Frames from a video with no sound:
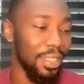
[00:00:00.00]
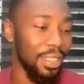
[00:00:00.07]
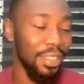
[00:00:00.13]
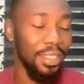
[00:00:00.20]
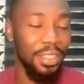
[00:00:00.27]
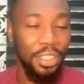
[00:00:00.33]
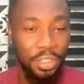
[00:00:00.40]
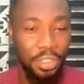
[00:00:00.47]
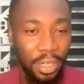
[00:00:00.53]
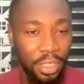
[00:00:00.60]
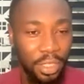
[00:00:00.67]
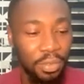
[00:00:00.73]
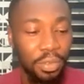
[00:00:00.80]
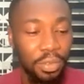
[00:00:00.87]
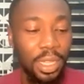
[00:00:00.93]

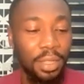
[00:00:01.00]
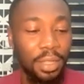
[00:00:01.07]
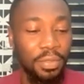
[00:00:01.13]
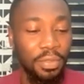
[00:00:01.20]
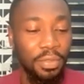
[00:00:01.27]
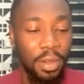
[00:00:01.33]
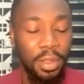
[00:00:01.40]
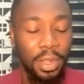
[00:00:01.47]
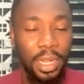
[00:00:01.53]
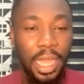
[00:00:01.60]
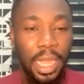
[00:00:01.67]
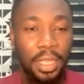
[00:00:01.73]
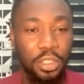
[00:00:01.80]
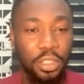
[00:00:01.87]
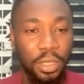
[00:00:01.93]
stressful and very
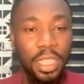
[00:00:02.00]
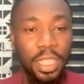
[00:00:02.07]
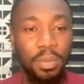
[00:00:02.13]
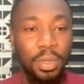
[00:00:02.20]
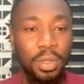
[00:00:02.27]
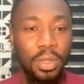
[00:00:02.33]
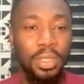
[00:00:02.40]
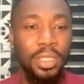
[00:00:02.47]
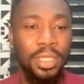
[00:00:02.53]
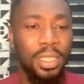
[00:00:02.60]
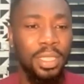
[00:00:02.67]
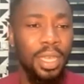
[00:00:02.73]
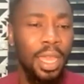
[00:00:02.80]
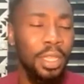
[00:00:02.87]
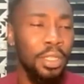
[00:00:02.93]
like draining because
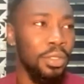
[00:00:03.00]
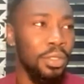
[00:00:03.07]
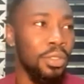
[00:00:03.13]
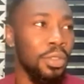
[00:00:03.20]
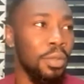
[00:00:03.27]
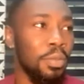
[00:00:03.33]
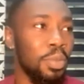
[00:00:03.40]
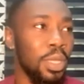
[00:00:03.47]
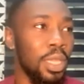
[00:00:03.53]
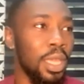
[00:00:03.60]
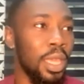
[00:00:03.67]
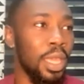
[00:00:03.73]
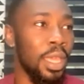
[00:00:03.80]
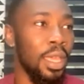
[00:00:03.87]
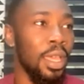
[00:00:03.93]
DEI should not
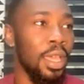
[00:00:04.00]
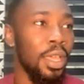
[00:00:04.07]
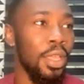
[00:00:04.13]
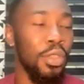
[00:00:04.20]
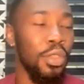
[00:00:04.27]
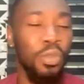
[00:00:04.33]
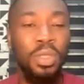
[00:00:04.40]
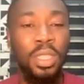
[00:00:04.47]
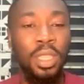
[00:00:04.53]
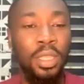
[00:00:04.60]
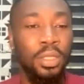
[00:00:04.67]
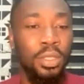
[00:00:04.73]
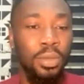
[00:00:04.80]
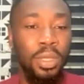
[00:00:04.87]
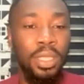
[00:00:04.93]
be you
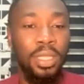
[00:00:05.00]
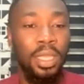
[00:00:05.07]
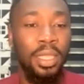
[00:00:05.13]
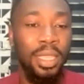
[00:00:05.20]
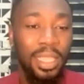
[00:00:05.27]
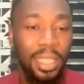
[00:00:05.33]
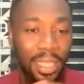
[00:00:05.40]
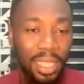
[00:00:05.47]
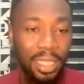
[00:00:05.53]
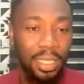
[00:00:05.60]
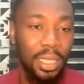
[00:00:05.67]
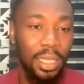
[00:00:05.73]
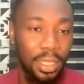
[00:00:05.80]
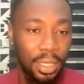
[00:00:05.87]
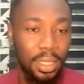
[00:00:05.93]
need to, it's a
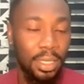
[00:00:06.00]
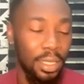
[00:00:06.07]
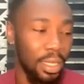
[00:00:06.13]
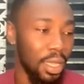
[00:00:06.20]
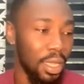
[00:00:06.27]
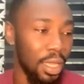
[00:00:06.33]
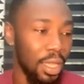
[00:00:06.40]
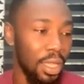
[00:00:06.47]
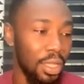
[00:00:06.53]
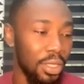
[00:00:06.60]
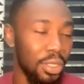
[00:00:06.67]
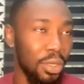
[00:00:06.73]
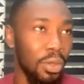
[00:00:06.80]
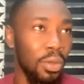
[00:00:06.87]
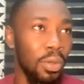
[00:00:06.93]
necessity.
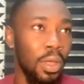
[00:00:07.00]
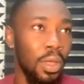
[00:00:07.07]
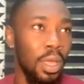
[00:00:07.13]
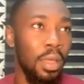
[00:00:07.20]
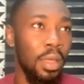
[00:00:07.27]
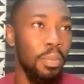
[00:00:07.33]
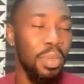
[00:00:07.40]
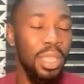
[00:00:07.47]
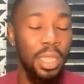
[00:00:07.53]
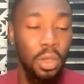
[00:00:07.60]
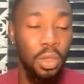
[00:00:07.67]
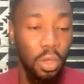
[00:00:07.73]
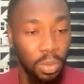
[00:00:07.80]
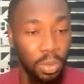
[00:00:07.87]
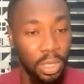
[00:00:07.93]
So being a
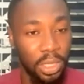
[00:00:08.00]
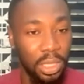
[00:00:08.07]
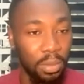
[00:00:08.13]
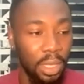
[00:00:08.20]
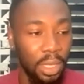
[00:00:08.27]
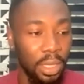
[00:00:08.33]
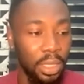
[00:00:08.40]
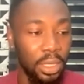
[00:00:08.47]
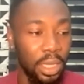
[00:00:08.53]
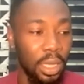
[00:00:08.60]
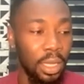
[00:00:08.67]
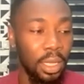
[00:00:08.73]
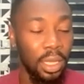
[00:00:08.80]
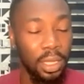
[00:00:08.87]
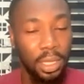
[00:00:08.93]
community
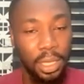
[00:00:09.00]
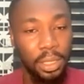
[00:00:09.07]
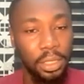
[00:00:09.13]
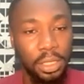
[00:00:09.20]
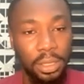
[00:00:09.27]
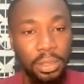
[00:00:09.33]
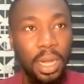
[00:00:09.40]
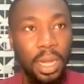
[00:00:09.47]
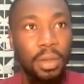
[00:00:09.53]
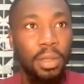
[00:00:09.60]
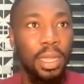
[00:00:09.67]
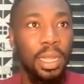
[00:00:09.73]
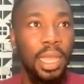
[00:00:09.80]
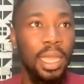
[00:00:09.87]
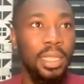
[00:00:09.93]
manager in Nigeria, I
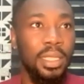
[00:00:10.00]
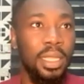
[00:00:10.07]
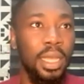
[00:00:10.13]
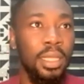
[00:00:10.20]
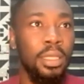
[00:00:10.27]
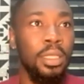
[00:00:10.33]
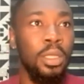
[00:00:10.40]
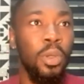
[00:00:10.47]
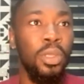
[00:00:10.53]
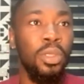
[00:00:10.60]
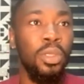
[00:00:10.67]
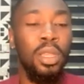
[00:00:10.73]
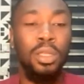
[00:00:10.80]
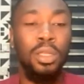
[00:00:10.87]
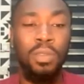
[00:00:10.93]
realized that there were
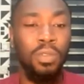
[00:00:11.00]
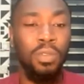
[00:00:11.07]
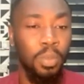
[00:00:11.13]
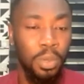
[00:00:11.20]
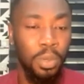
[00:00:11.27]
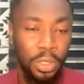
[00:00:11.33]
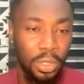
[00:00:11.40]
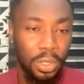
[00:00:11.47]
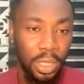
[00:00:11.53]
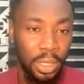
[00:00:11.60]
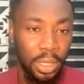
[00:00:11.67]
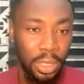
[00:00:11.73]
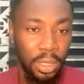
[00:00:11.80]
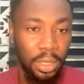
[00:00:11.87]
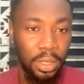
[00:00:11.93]
not a lot of
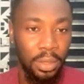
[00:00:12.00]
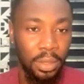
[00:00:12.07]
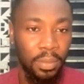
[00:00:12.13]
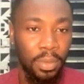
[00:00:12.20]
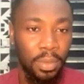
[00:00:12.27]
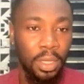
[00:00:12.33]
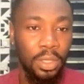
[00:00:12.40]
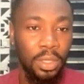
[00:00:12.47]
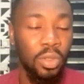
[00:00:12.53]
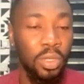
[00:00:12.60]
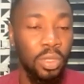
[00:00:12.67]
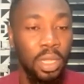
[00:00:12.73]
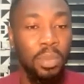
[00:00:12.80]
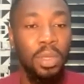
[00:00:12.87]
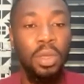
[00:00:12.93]
opportunities,
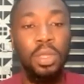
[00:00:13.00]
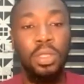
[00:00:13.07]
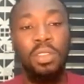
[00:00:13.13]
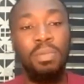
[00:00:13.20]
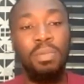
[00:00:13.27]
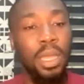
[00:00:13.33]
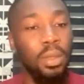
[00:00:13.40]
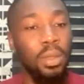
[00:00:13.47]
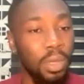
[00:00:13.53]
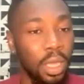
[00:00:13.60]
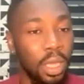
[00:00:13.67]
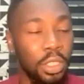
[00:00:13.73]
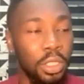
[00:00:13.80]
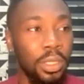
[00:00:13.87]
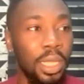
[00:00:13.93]
strictly because of my
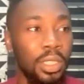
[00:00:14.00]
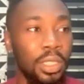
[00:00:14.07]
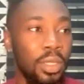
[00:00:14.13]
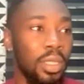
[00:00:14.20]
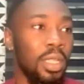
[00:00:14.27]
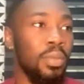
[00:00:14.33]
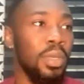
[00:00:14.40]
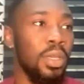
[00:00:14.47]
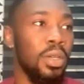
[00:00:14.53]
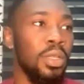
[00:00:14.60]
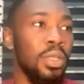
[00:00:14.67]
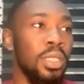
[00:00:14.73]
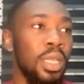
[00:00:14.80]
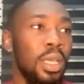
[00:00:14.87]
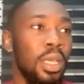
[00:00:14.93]
location and strictly
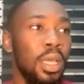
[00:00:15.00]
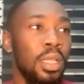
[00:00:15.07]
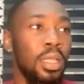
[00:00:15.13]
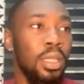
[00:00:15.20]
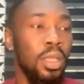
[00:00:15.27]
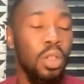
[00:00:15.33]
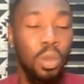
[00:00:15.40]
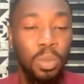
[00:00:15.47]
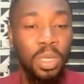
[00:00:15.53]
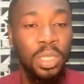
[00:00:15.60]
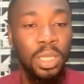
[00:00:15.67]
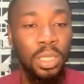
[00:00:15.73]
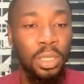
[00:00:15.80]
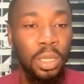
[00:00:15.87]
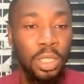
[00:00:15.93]
because the
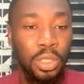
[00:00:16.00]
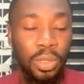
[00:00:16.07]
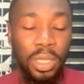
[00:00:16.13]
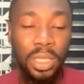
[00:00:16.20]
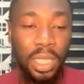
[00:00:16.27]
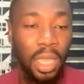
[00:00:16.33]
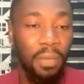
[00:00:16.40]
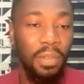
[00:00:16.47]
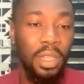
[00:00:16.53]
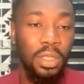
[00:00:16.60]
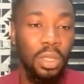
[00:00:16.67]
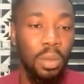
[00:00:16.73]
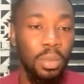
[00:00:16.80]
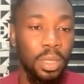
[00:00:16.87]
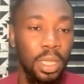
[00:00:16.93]
community industry is heavily
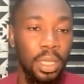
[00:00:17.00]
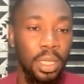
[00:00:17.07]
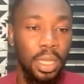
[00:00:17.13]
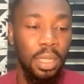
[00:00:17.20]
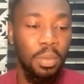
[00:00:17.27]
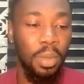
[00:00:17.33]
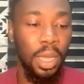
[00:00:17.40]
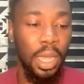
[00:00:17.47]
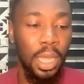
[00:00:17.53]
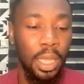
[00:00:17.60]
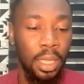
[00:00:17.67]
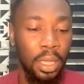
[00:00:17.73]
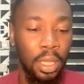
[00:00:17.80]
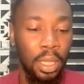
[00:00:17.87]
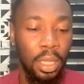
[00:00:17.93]
dominated
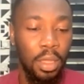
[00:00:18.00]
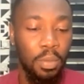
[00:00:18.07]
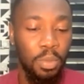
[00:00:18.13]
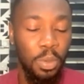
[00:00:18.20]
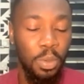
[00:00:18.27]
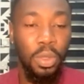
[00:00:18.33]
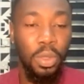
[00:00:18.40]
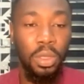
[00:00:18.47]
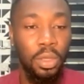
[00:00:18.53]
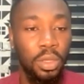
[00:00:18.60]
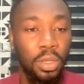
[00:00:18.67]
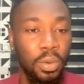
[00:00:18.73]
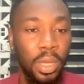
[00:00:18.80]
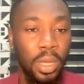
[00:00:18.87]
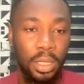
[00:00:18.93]
by people in the
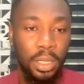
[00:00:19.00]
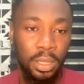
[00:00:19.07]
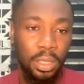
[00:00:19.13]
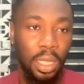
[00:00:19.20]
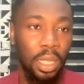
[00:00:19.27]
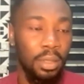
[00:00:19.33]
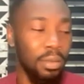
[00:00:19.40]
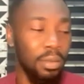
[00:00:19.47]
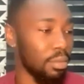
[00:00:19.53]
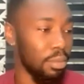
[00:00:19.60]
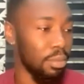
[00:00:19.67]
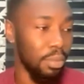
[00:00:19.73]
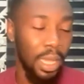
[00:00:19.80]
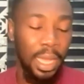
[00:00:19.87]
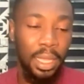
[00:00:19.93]
US and
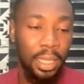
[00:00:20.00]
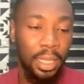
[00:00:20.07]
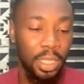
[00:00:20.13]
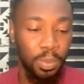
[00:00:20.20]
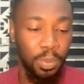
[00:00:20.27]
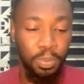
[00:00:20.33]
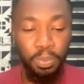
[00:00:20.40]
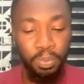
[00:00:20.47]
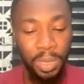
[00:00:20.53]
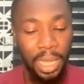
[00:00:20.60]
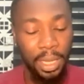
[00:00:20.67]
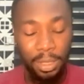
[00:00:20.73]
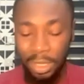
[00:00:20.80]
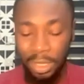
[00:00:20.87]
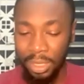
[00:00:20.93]
by
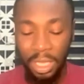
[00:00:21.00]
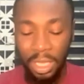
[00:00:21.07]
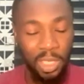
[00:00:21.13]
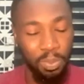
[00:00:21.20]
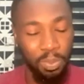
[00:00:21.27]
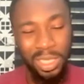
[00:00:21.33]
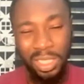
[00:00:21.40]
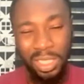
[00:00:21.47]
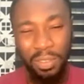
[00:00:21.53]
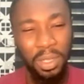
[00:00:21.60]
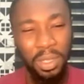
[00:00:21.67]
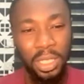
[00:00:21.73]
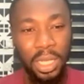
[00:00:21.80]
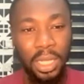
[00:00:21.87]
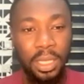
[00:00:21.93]
a
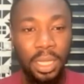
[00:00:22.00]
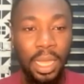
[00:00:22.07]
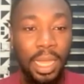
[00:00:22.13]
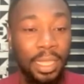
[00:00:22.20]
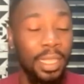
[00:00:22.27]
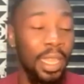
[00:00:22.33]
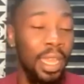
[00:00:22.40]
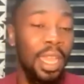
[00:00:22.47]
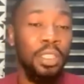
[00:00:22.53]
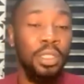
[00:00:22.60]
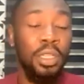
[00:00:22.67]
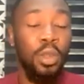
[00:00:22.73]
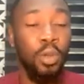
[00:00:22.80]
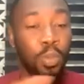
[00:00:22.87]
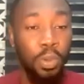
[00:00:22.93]
specific gender. And there are
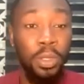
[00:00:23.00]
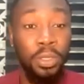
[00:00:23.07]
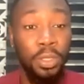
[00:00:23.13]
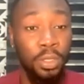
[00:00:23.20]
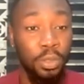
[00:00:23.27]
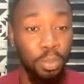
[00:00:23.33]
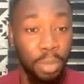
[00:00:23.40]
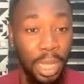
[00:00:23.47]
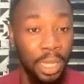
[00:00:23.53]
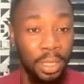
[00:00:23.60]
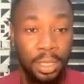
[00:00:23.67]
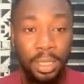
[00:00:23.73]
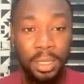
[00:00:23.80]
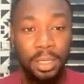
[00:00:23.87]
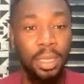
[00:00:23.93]
actually reports to back
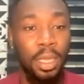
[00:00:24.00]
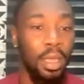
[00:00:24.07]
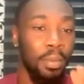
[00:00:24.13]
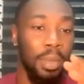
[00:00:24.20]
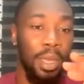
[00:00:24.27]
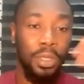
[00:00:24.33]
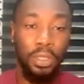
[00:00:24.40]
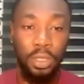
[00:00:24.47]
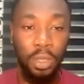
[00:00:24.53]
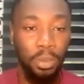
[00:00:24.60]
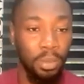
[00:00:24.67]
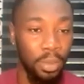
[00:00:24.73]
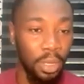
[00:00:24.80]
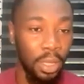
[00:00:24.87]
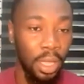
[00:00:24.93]
this by some